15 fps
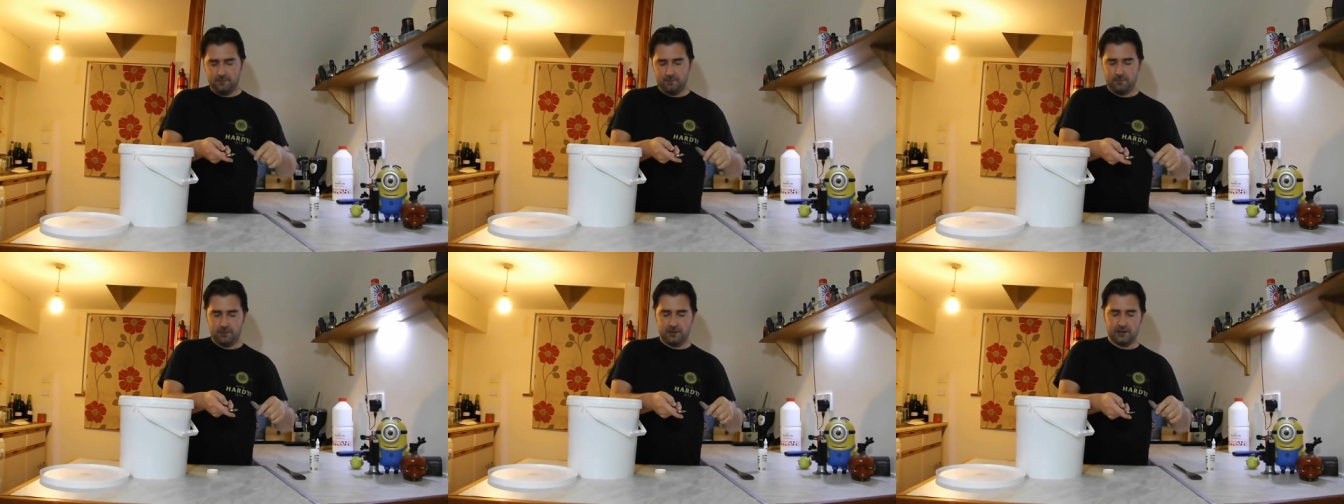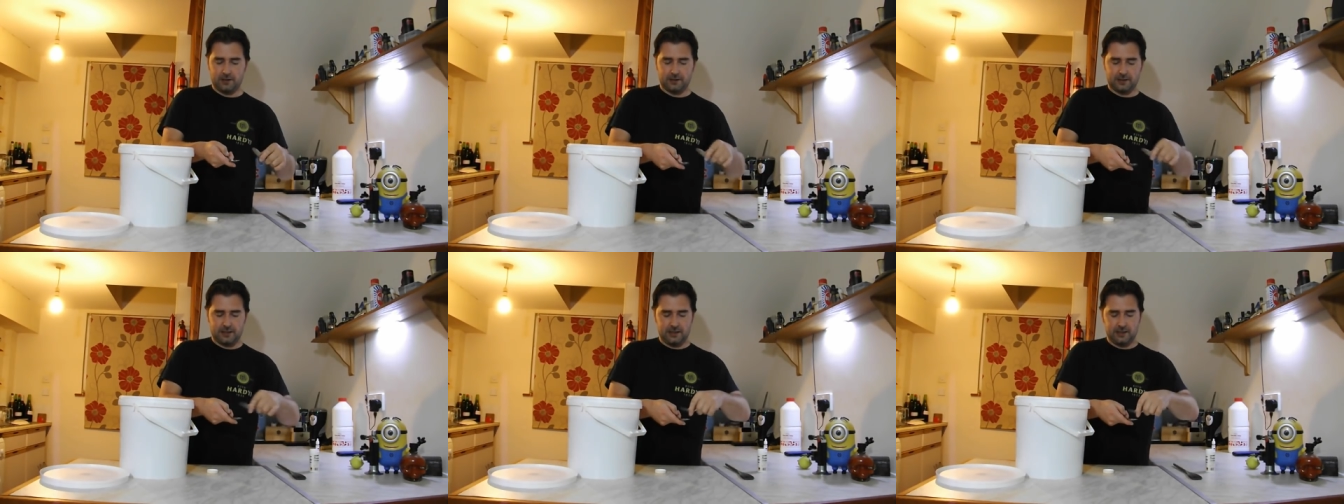put it on
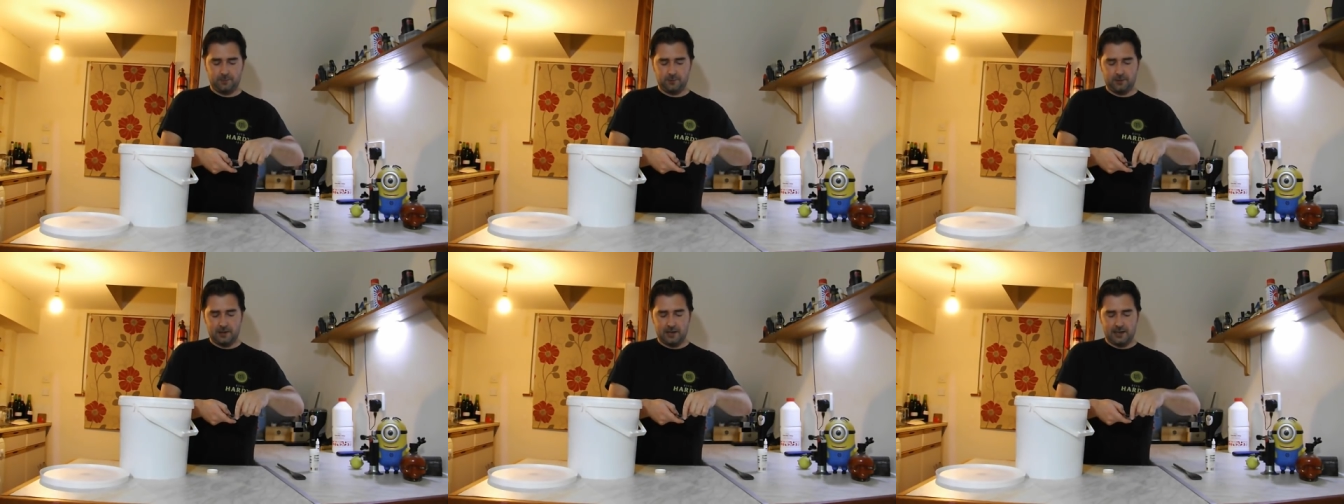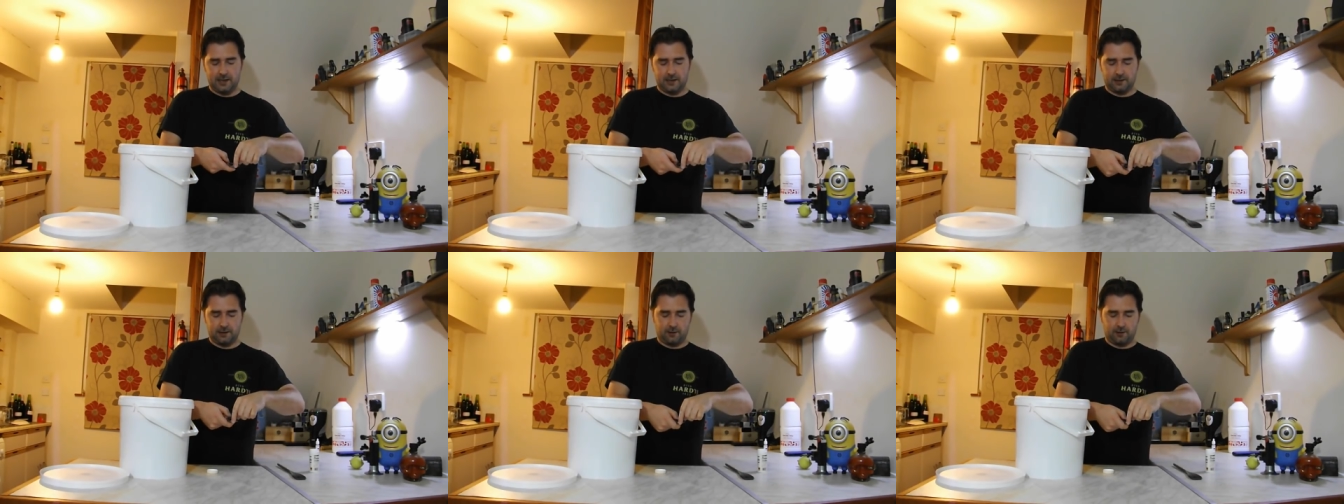the teaspoon
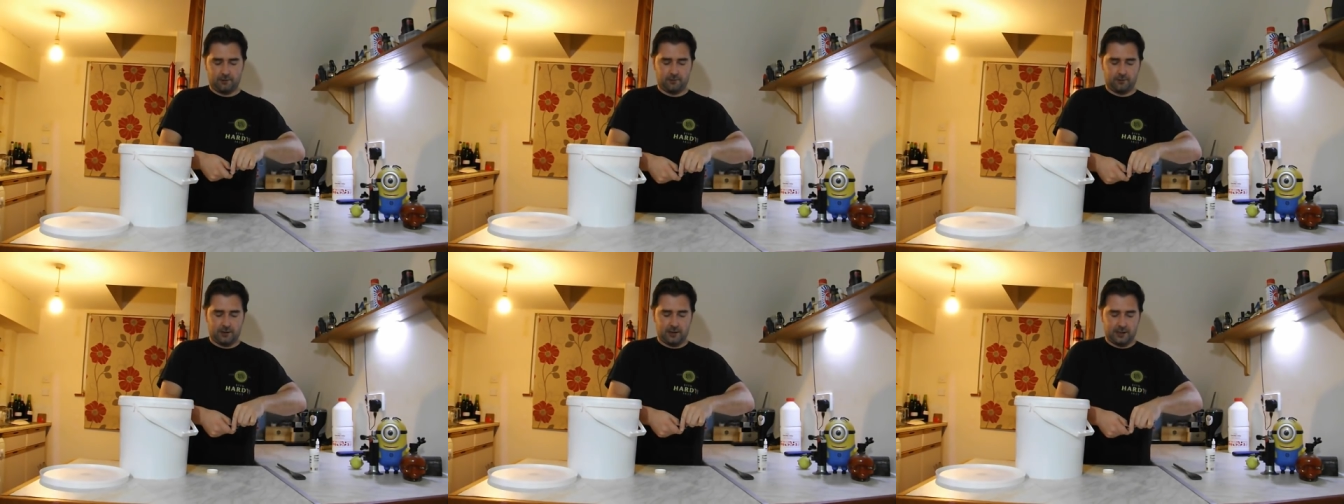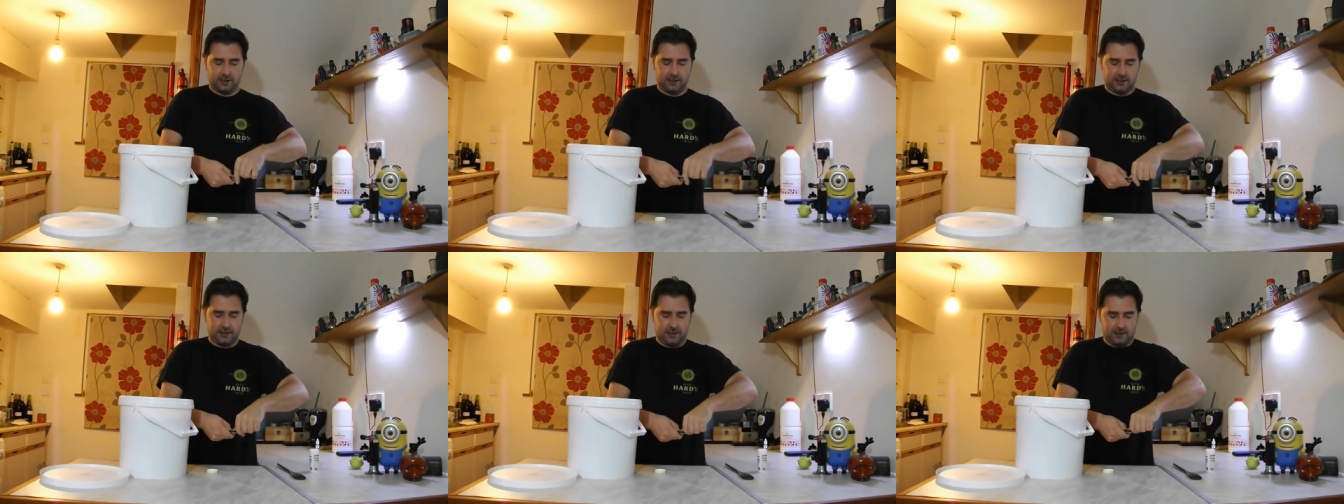and
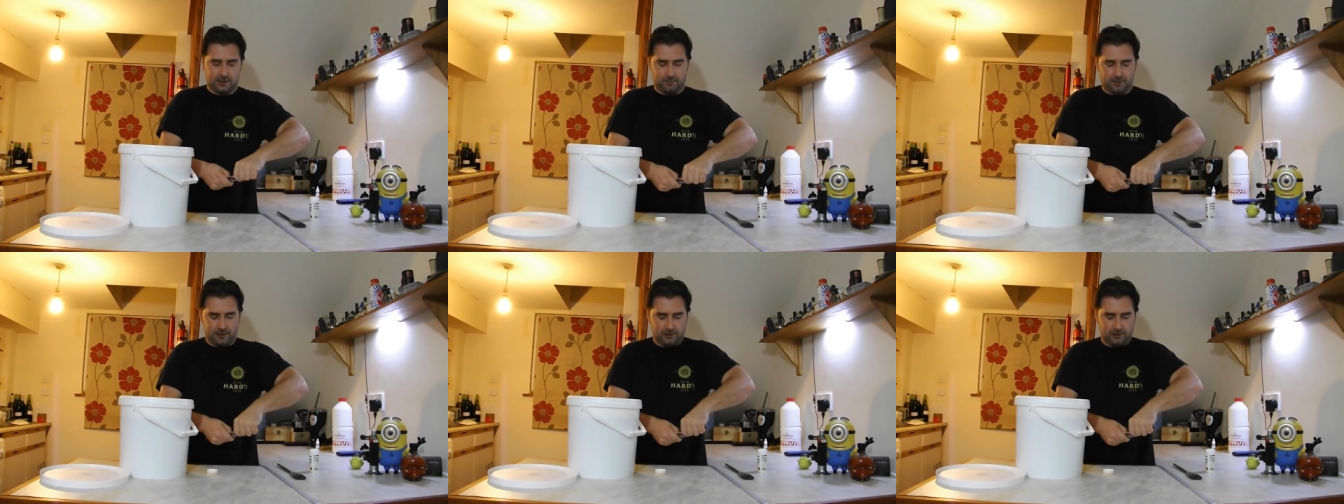crush it up.